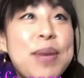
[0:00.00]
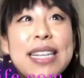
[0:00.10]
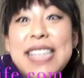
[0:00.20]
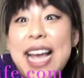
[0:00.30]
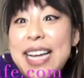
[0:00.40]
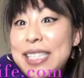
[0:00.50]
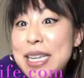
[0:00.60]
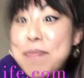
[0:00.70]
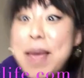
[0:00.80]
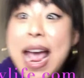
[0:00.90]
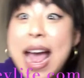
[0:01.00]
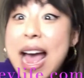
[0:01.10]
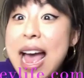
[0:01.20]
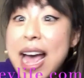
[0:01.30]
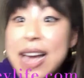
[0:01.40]
a sex
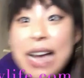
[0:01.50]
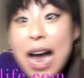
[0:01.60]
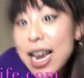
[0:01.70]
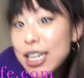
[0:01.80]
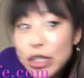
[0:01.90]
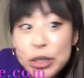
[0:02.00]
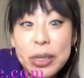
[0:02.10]
and ice cream,